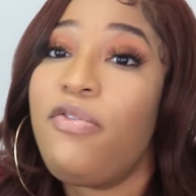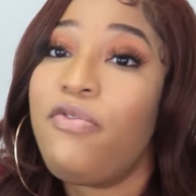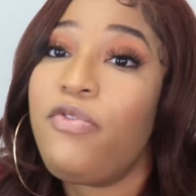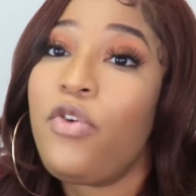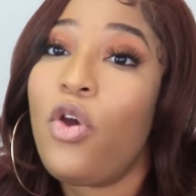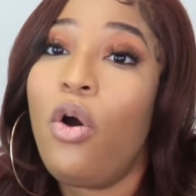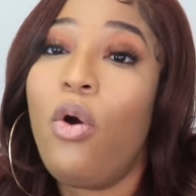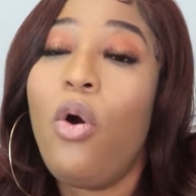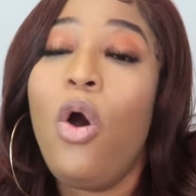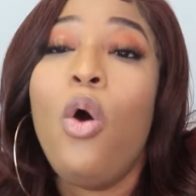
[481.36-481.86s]
if
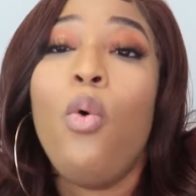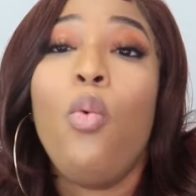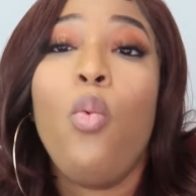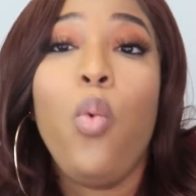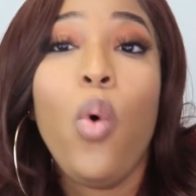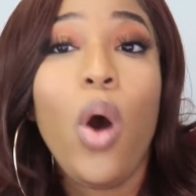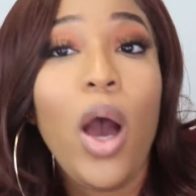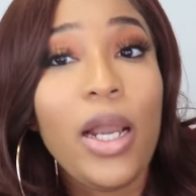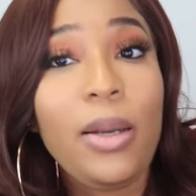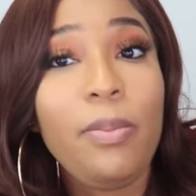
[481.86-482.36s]
you're
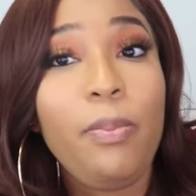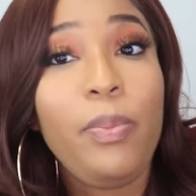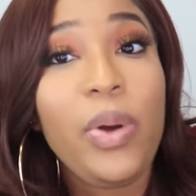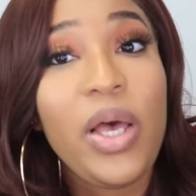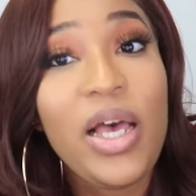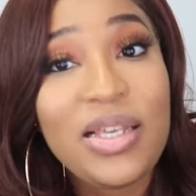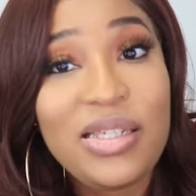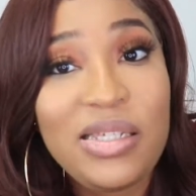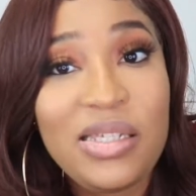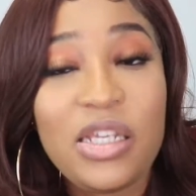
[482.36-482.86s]
one
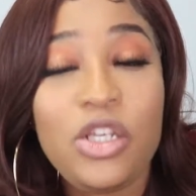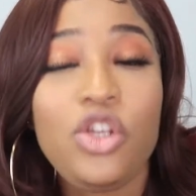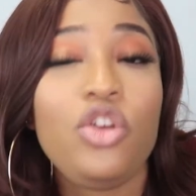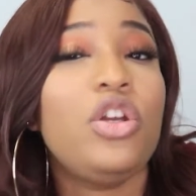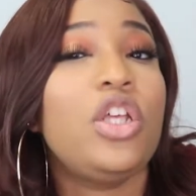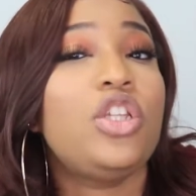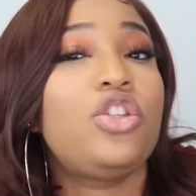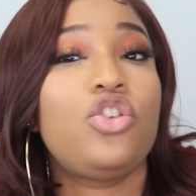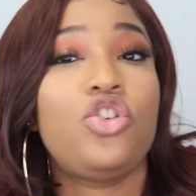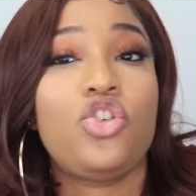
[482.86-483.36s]
person you
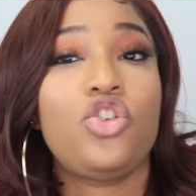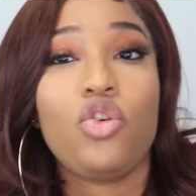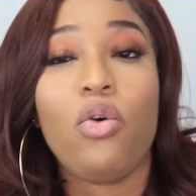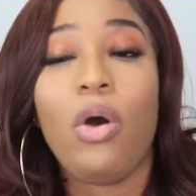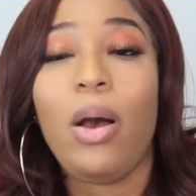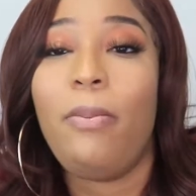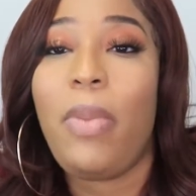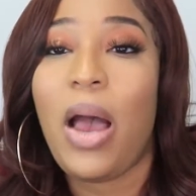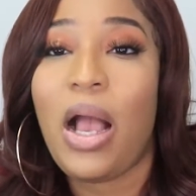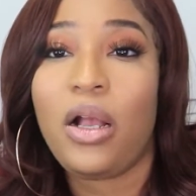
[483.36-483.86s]
need to show
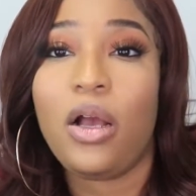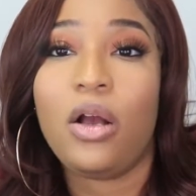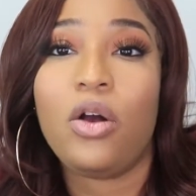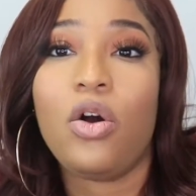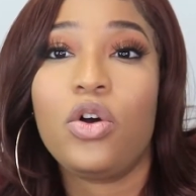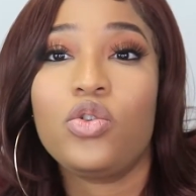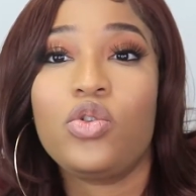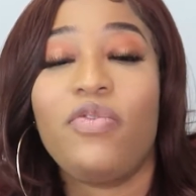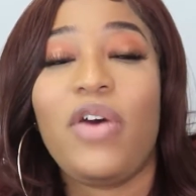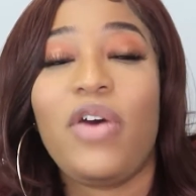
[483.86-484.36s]
a bank
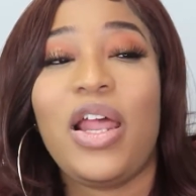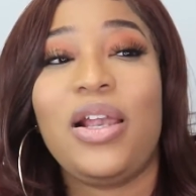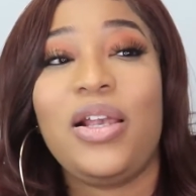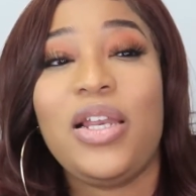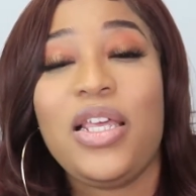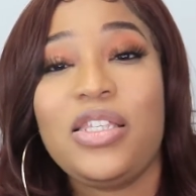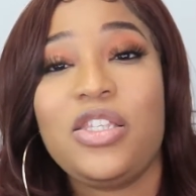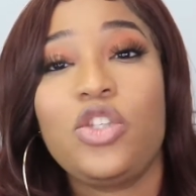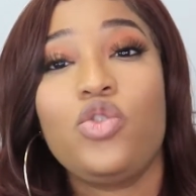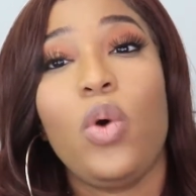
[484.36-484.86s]
account of at
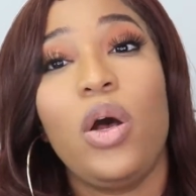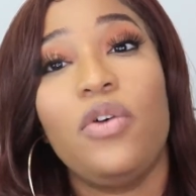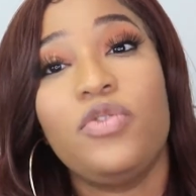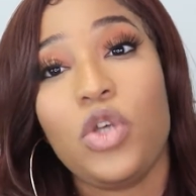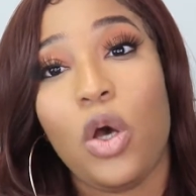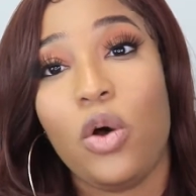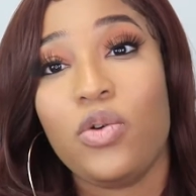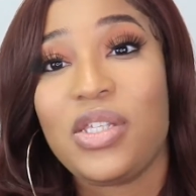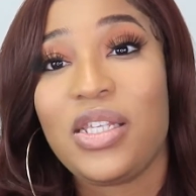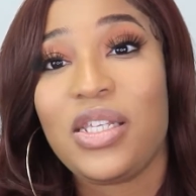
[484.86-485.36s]
least
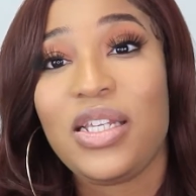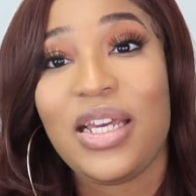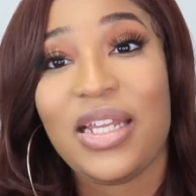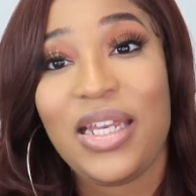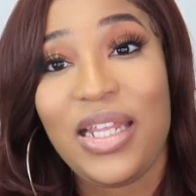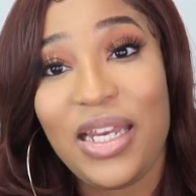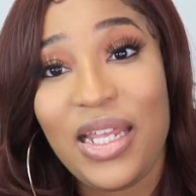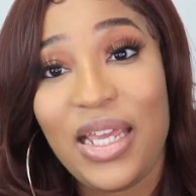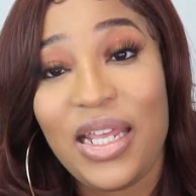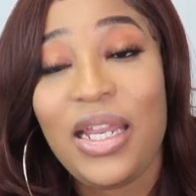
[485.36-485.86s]
12,000
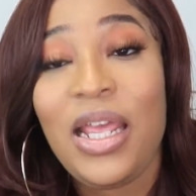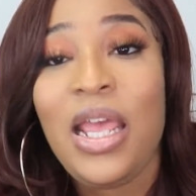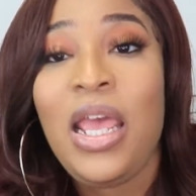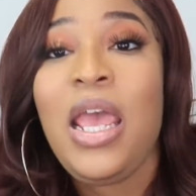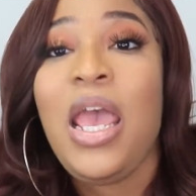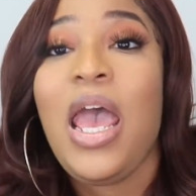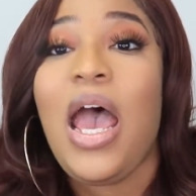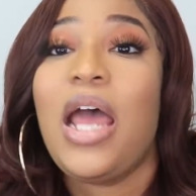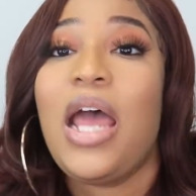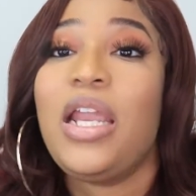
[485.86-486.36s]
Canadian,
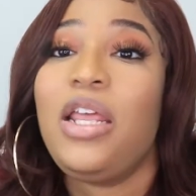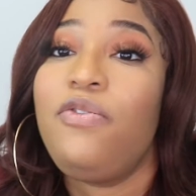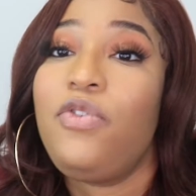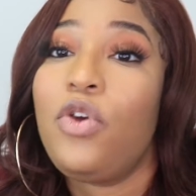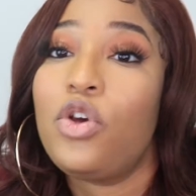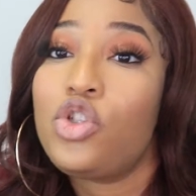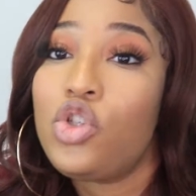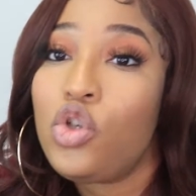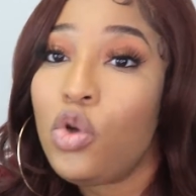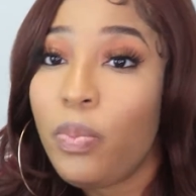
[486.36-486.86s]
and if
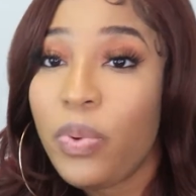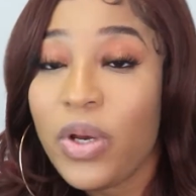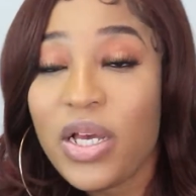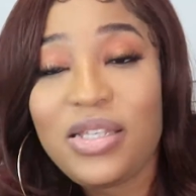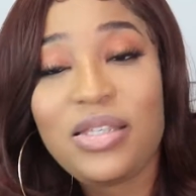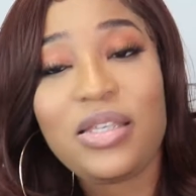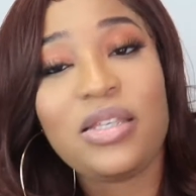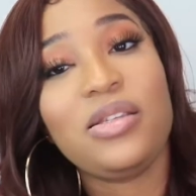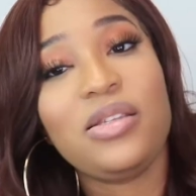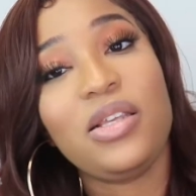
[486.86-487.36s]
you're two
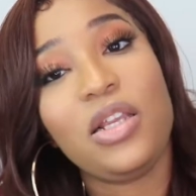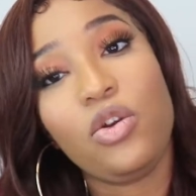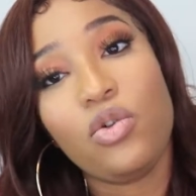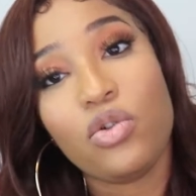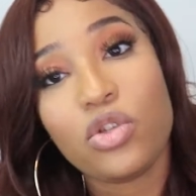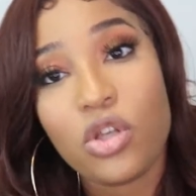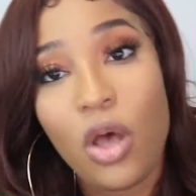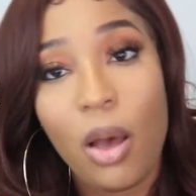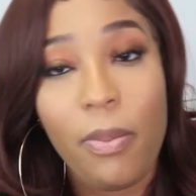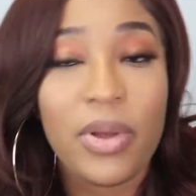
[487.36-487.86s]
persons it
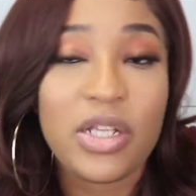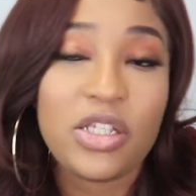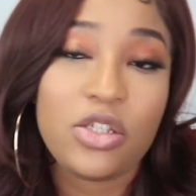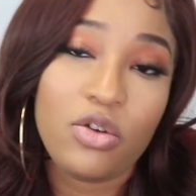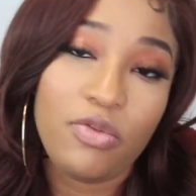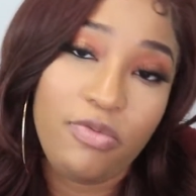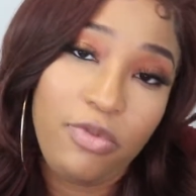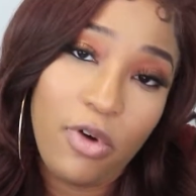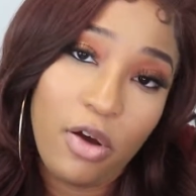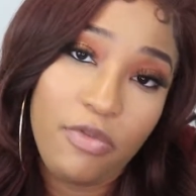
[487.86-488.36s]
goes up and
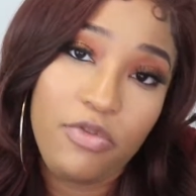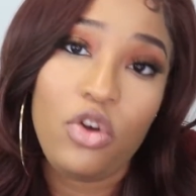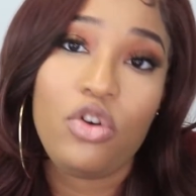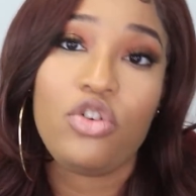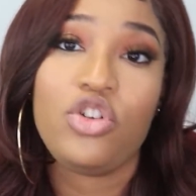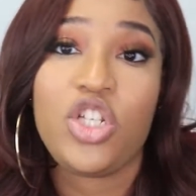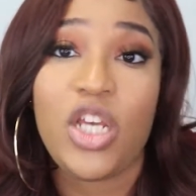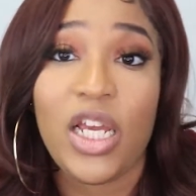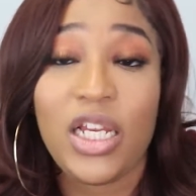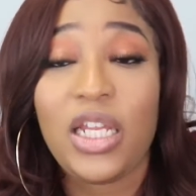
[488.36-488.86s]
so forth. You
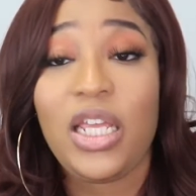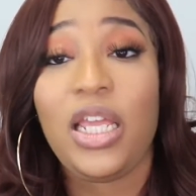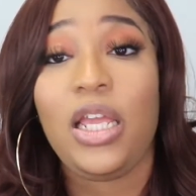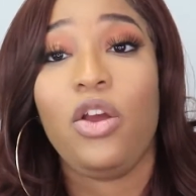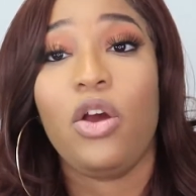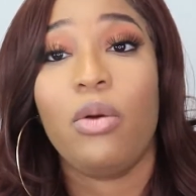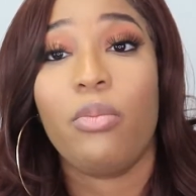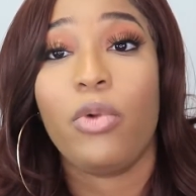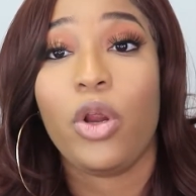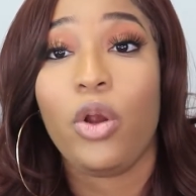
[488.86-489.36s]
could check the
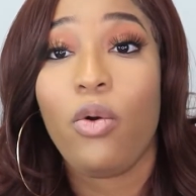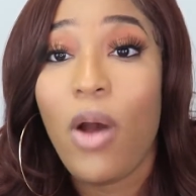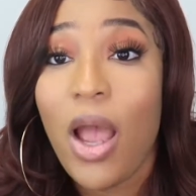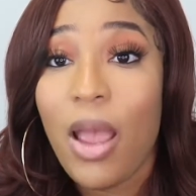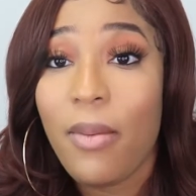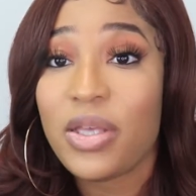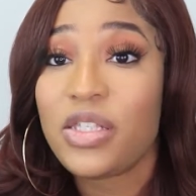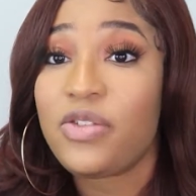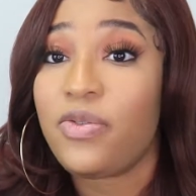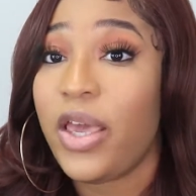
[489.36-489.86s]
income
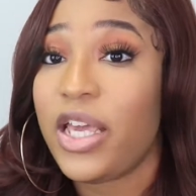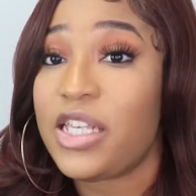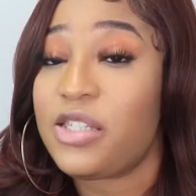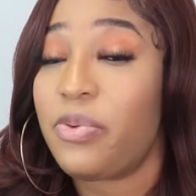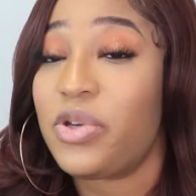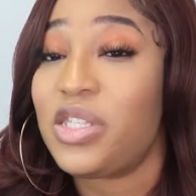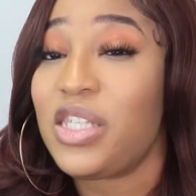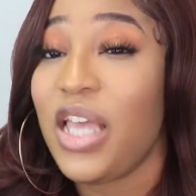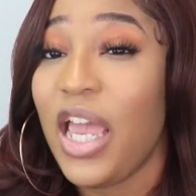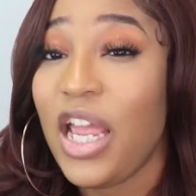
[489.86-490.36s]
requirements for
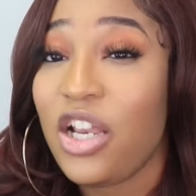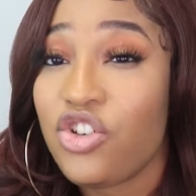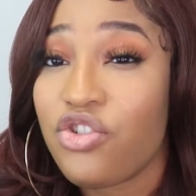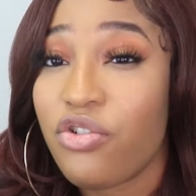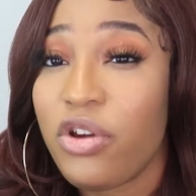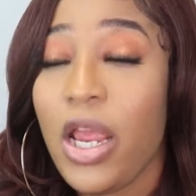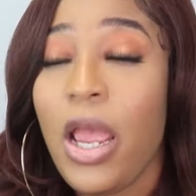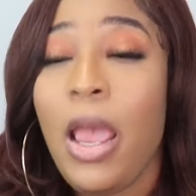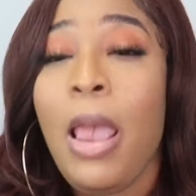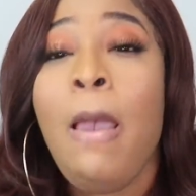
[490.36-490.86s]
express
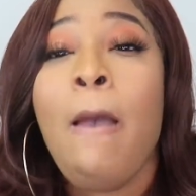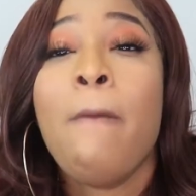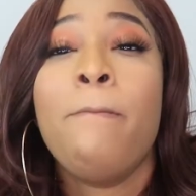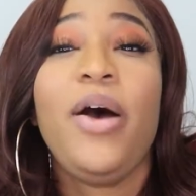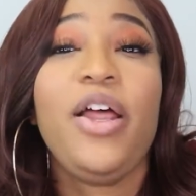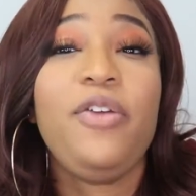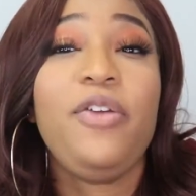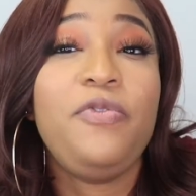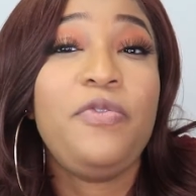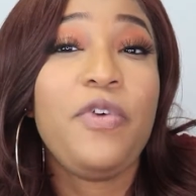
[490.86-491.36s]
entry,
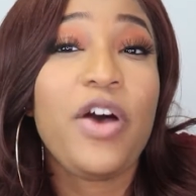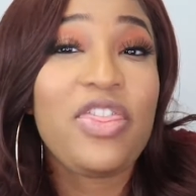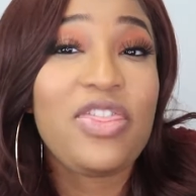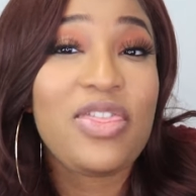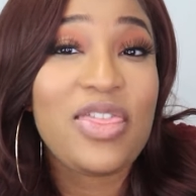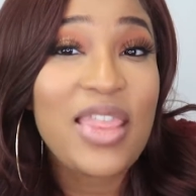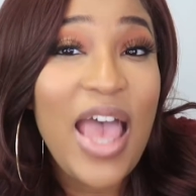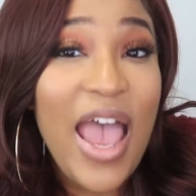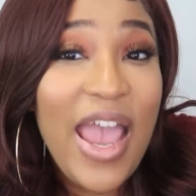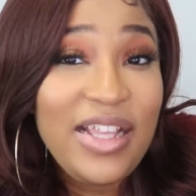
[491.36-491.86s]
but for
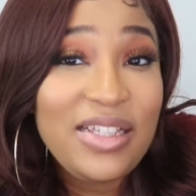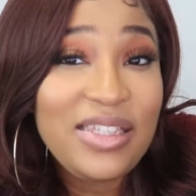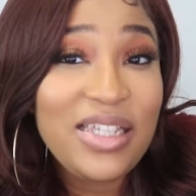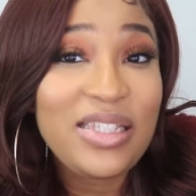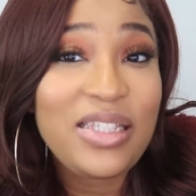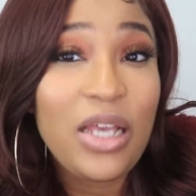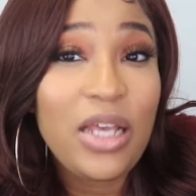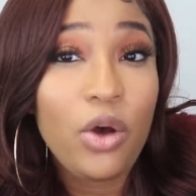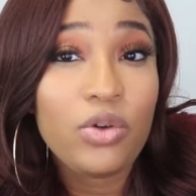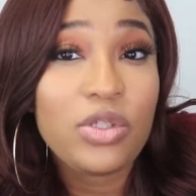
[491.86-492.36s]

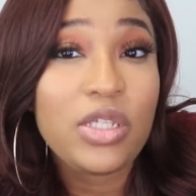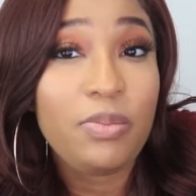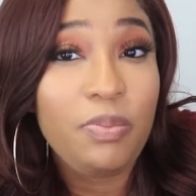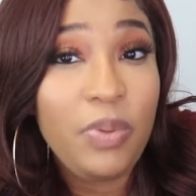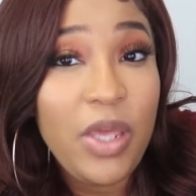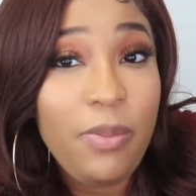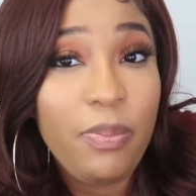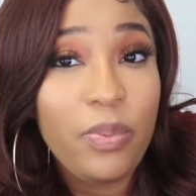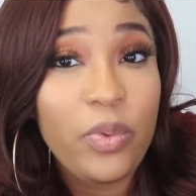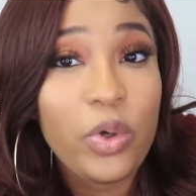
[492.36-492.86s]
90,000
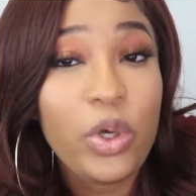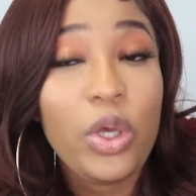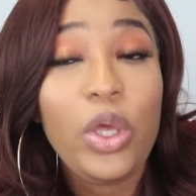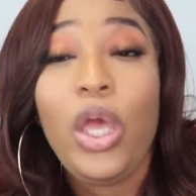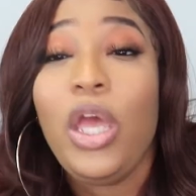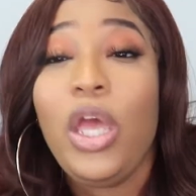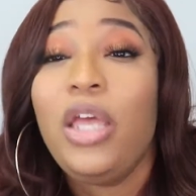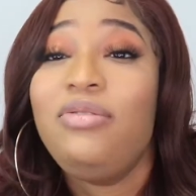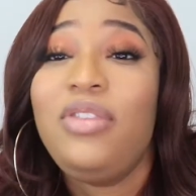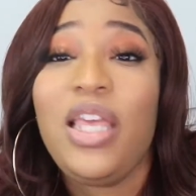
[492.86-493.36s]
people,
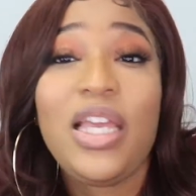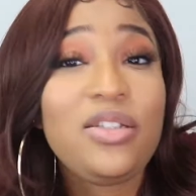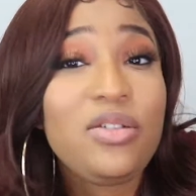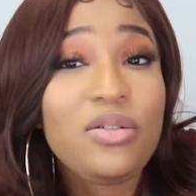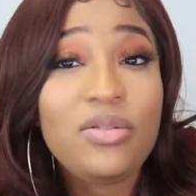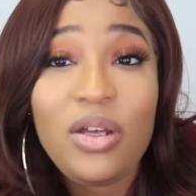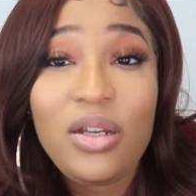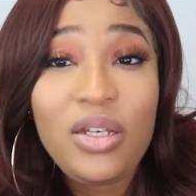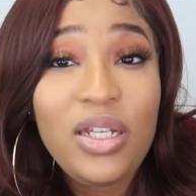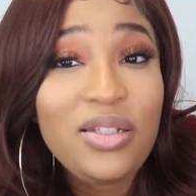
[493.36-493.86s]
they
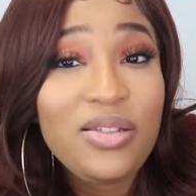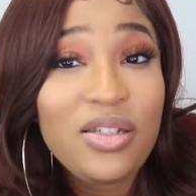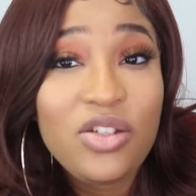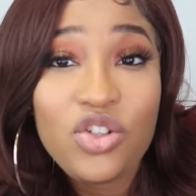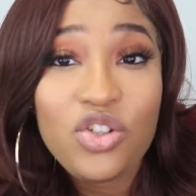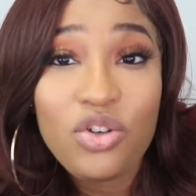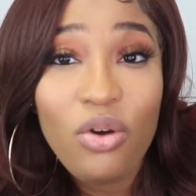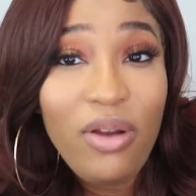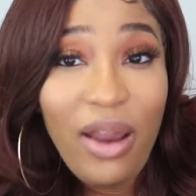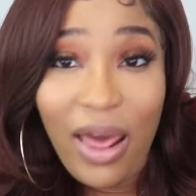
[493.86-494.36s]
do not need to
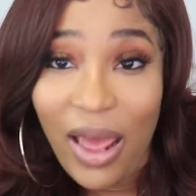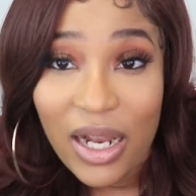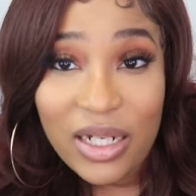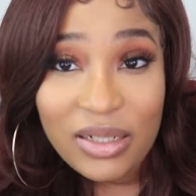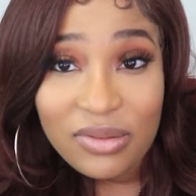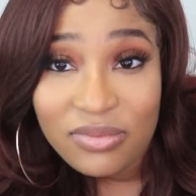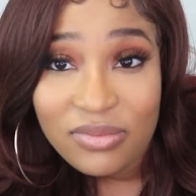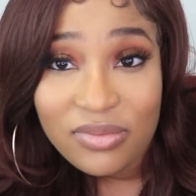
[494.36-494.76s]
show that.